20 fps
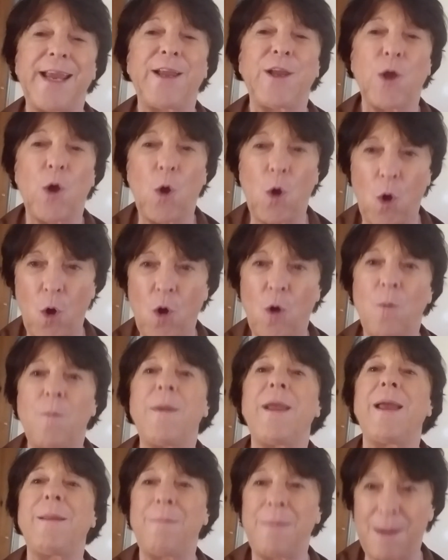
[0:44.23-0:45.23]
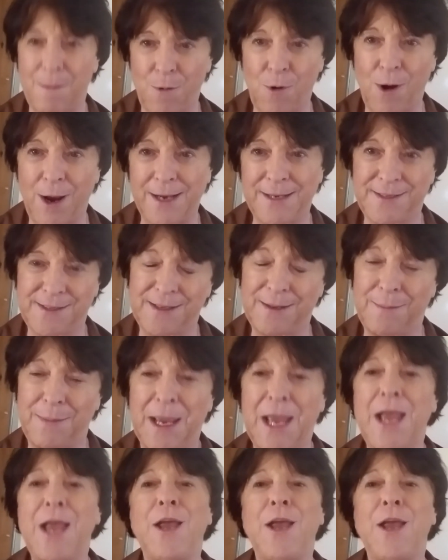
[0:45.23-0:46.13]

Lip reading: go home and memorize them,